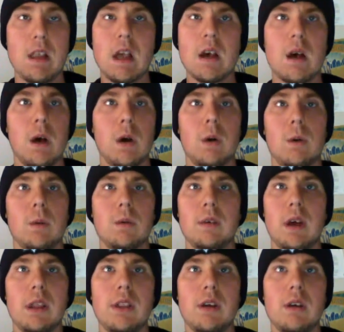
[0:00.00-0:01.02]
No.
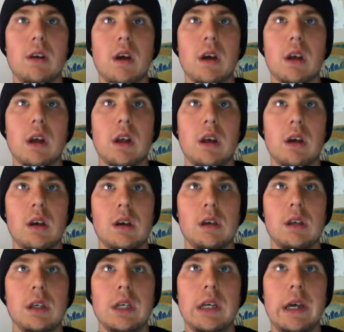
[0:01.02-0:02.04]
And they're not going
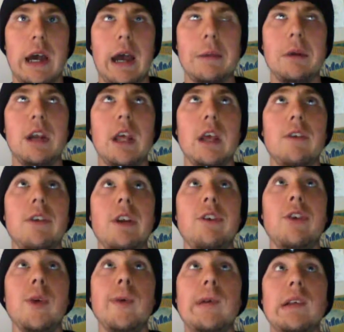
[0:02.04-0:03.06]
to... I mean, even
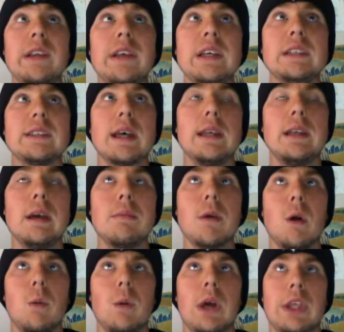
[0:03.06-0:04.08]
if you release a
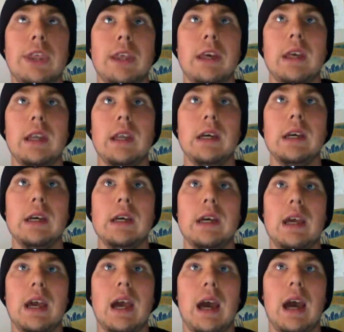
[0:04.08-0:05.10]
demo with it,
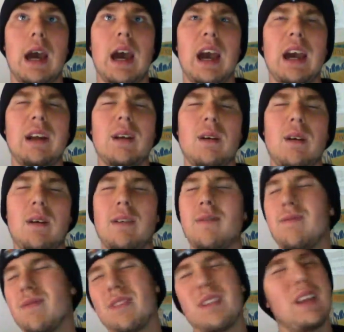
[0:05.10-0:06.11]
I don't
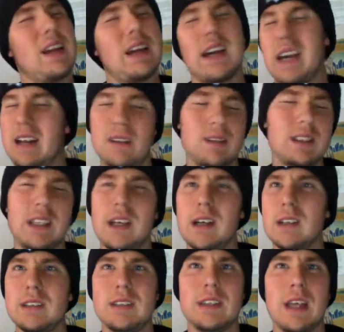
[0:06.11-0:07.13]
see
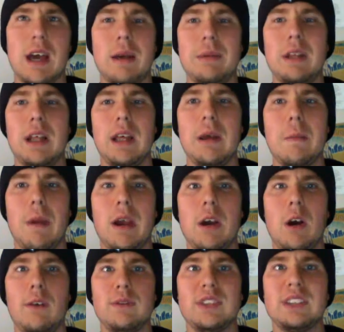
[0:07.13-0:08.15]
how... it may
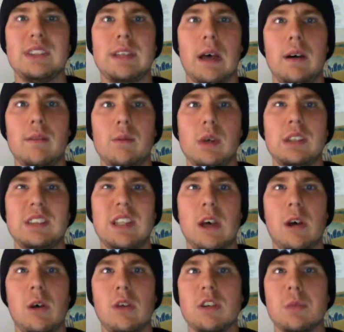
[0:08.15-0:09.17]
help some with
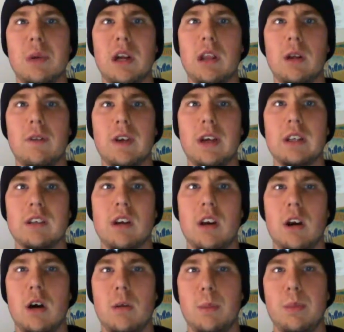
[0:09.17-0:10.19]
sales, but I don't think it's going
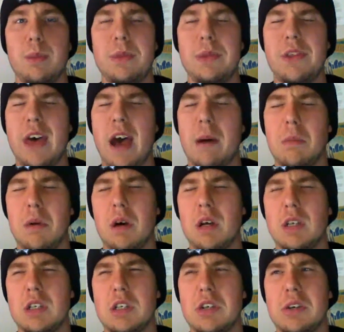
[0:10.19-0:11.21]
to help that
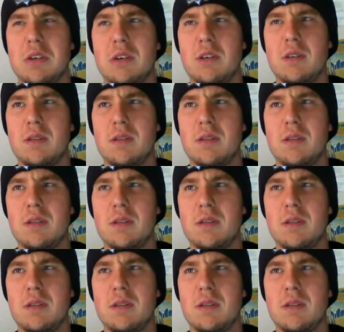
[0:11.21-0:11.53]
much.